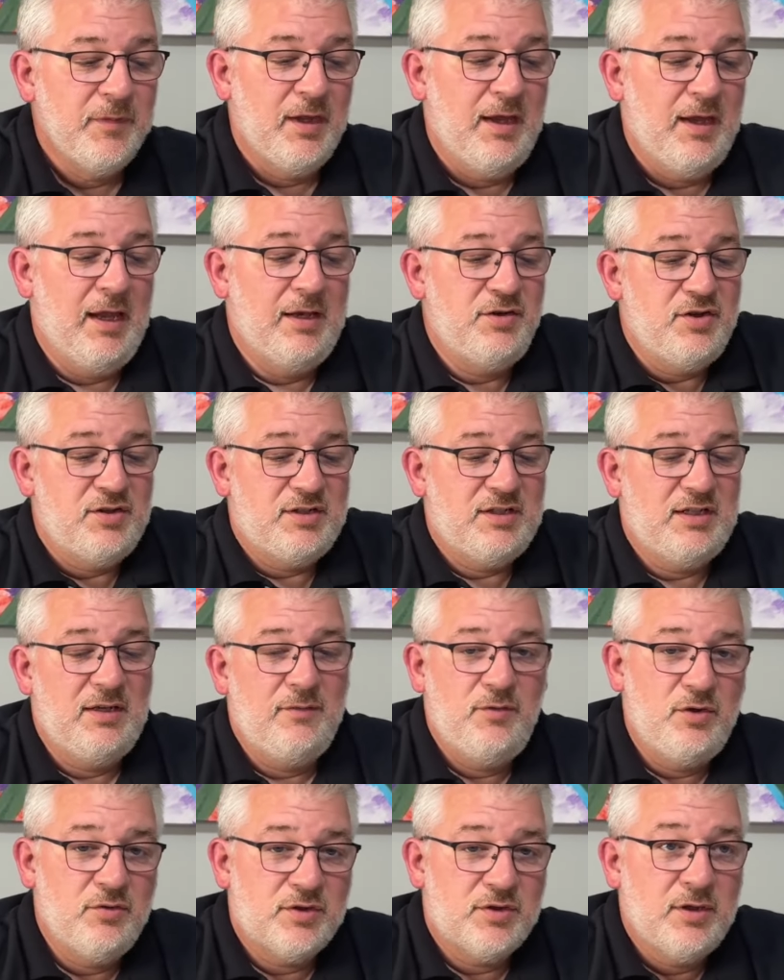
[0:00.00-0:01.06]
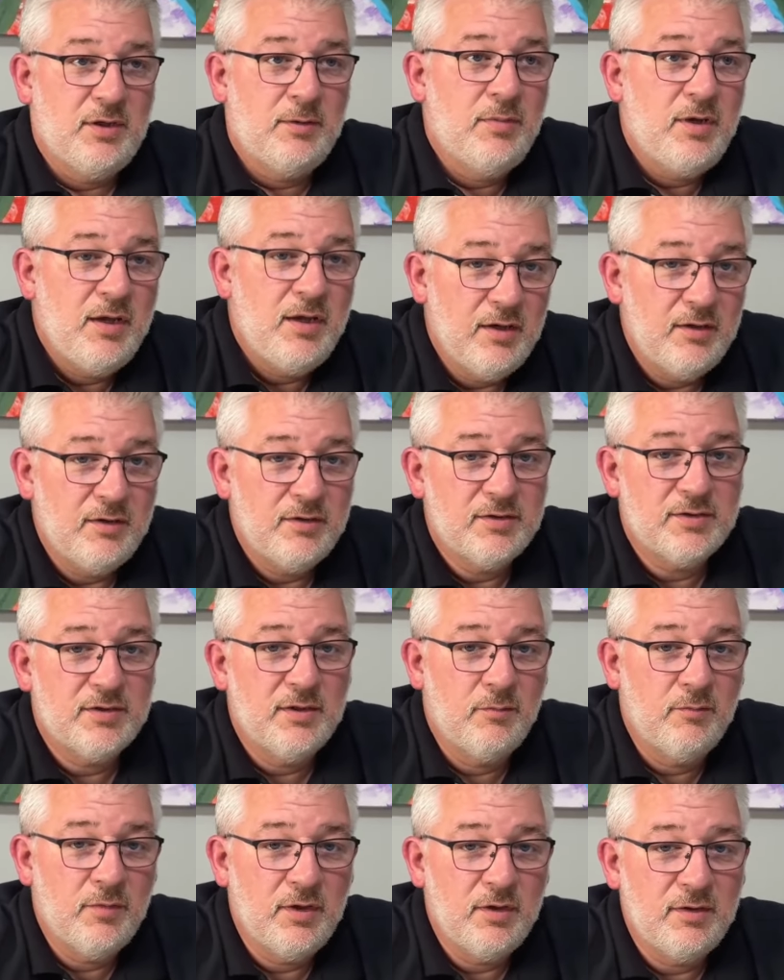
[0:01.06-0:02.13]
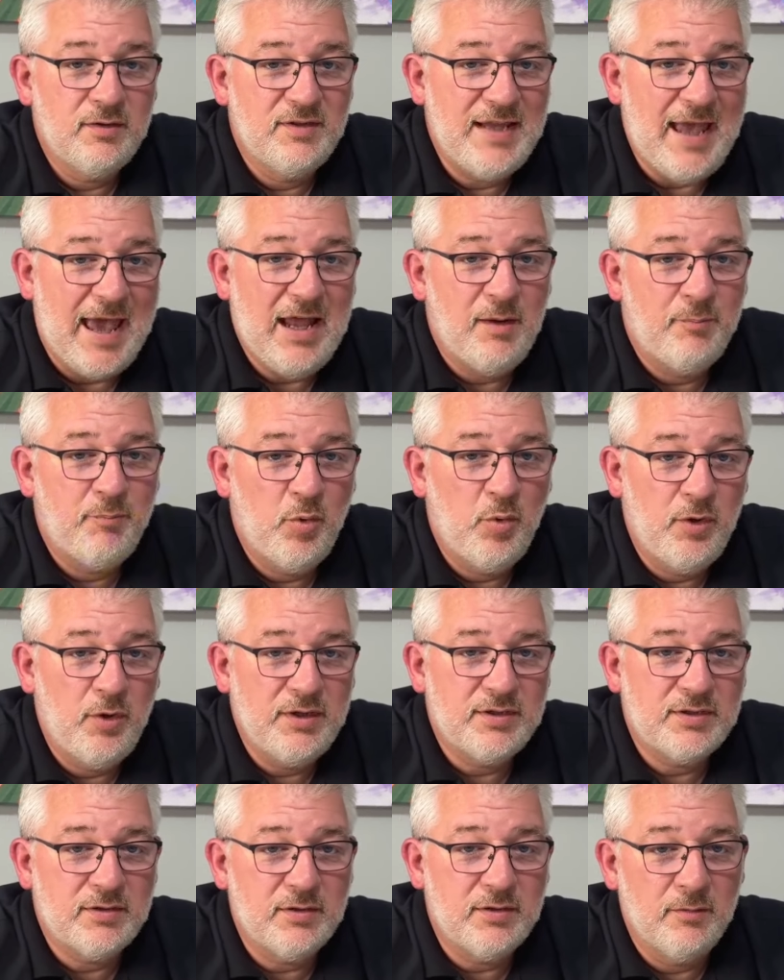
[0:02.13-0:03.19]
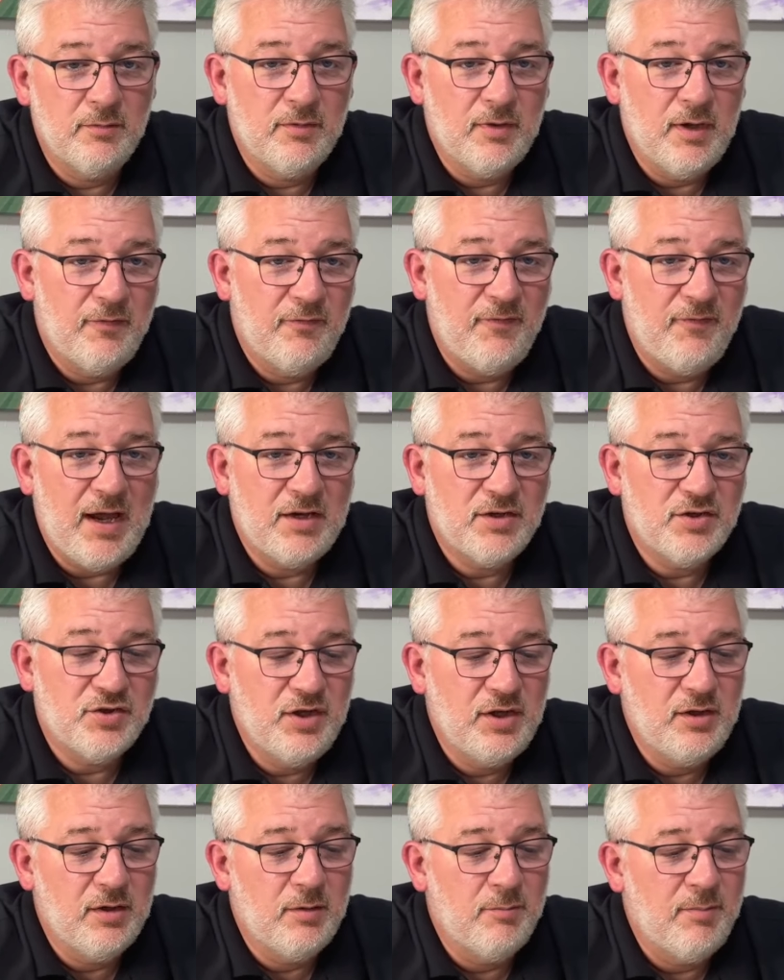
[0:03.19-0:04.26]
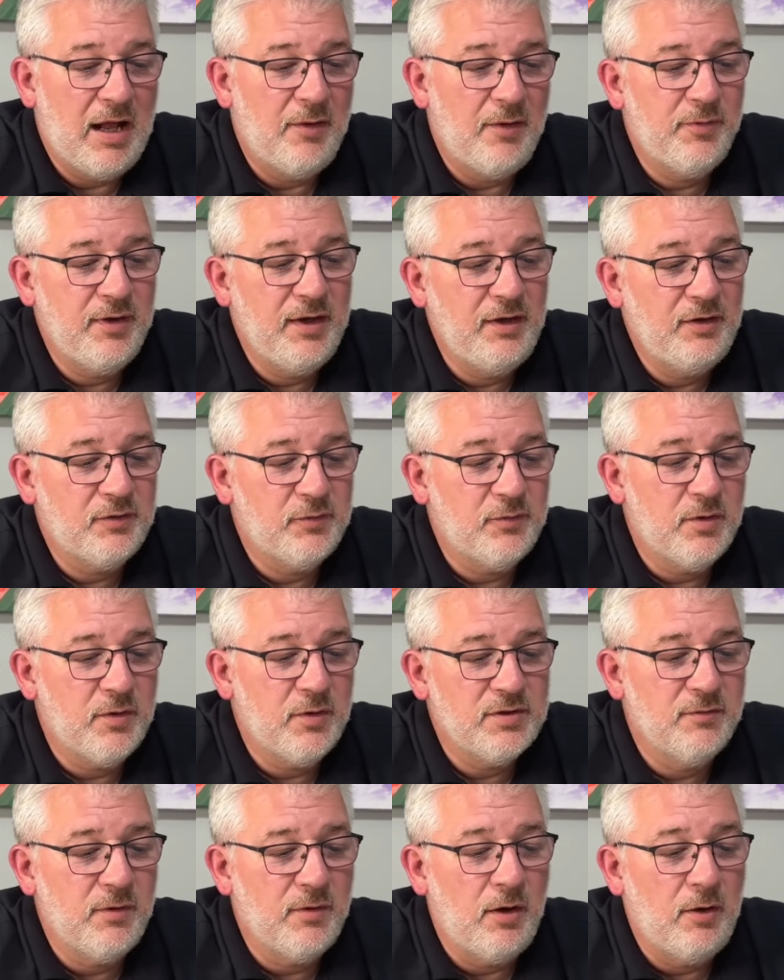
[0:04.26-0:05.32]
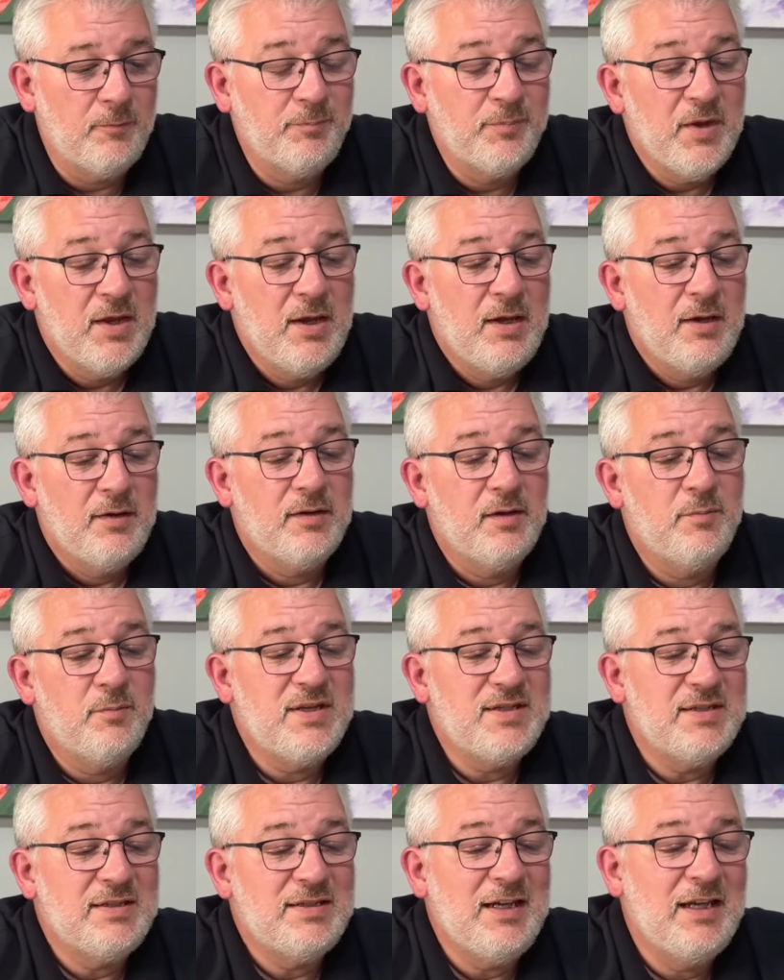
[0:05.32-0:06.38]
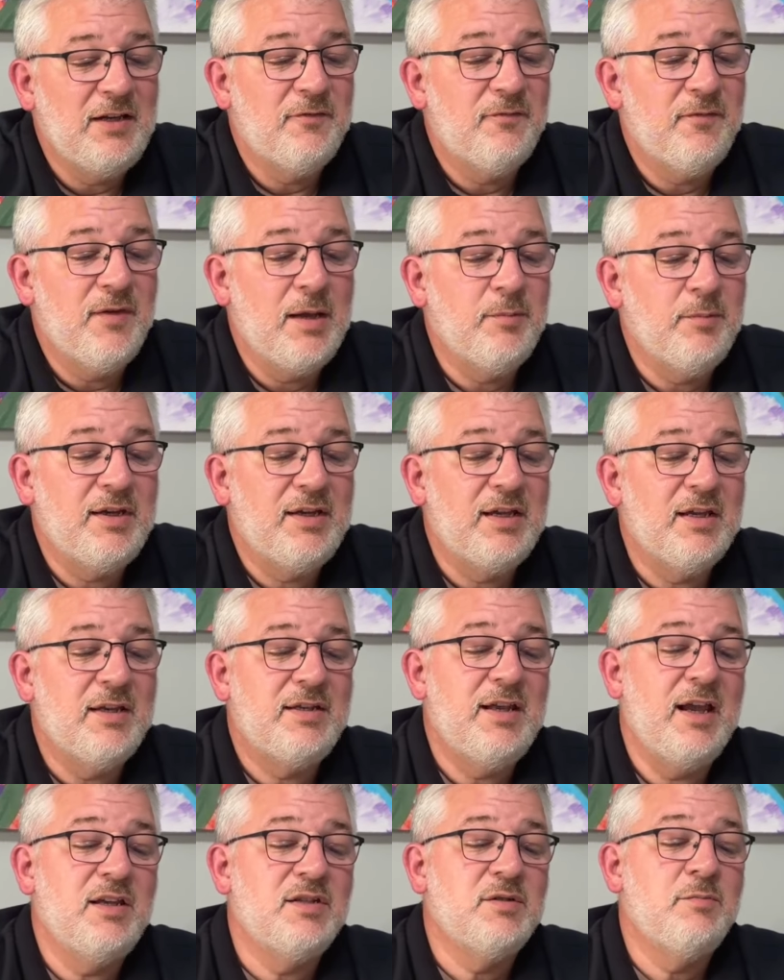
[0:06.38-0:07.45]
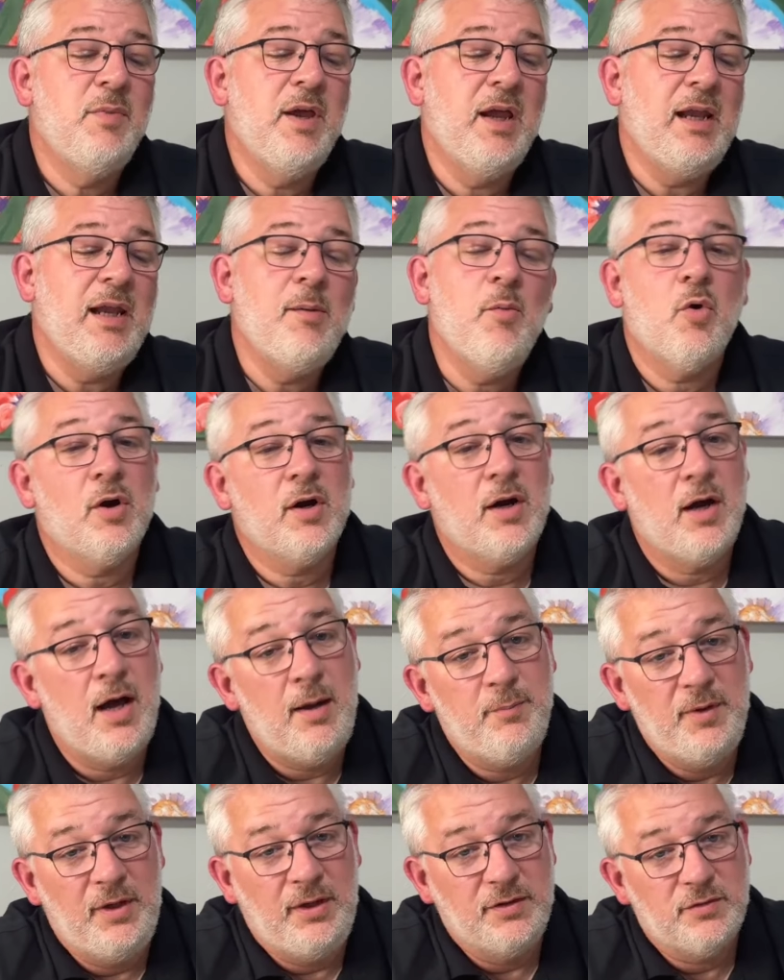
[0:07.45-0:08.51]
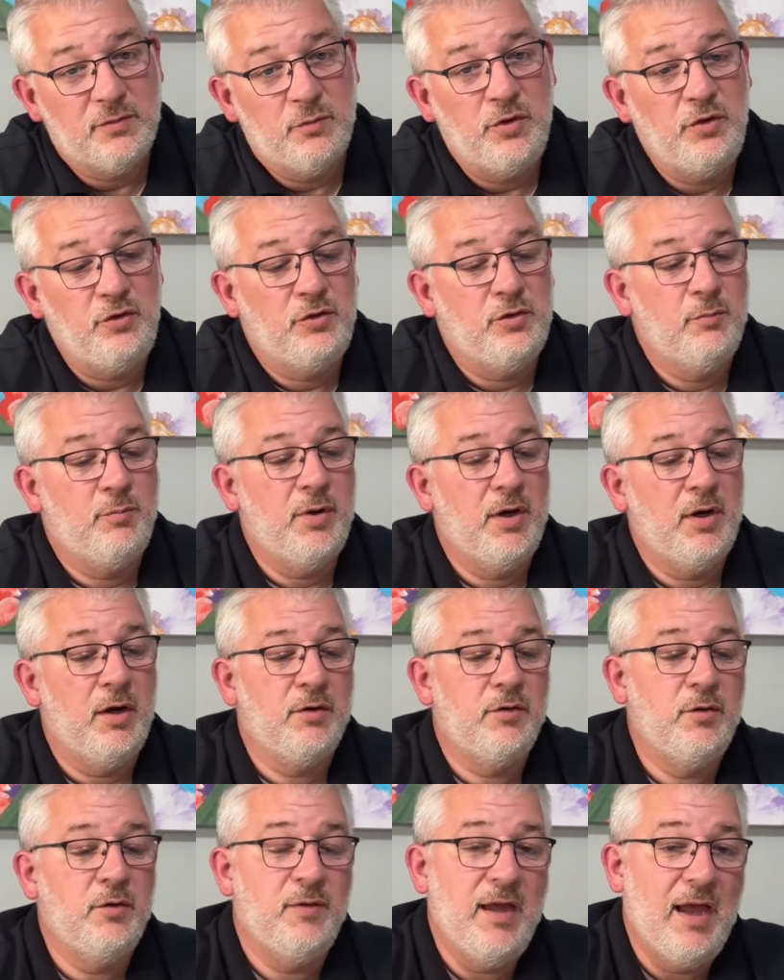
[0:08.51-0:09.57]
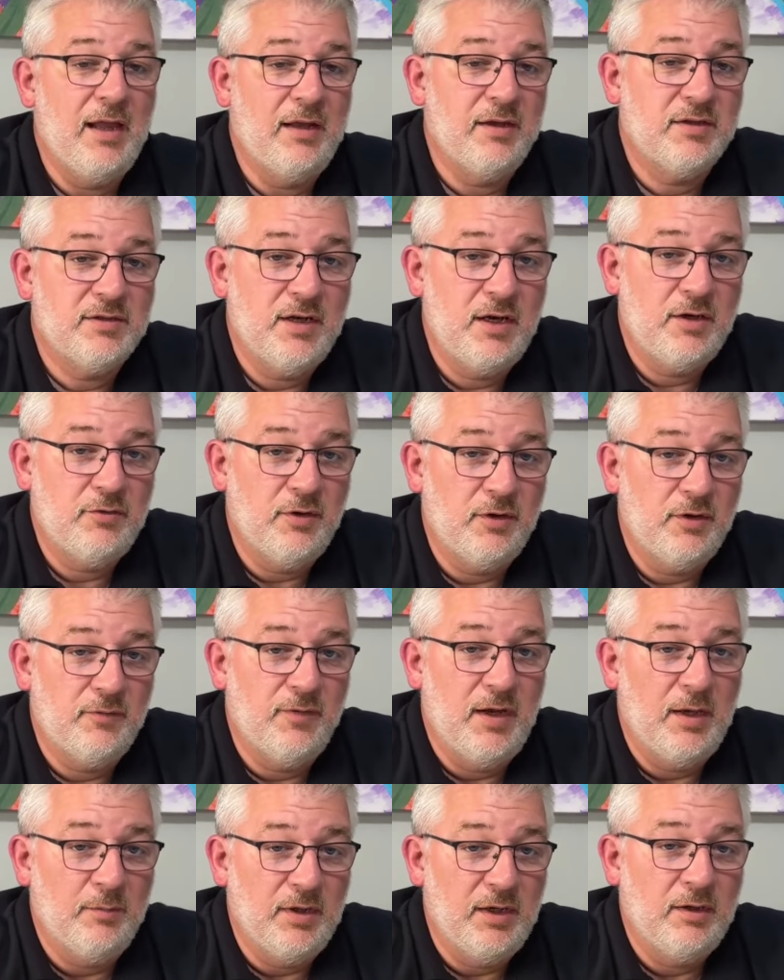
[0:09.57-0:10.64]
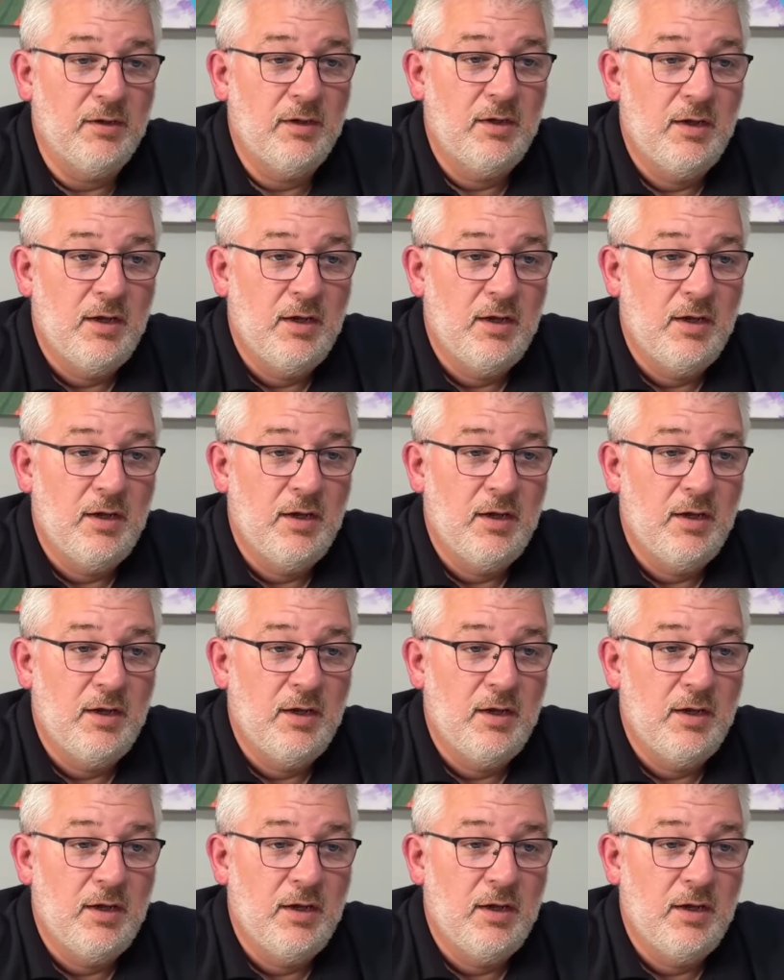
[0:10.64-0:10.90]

And just give you some data points, a fact sheet about these. First of all, the Byzantine family contains many more copies when you compare it to the Alexandrian family.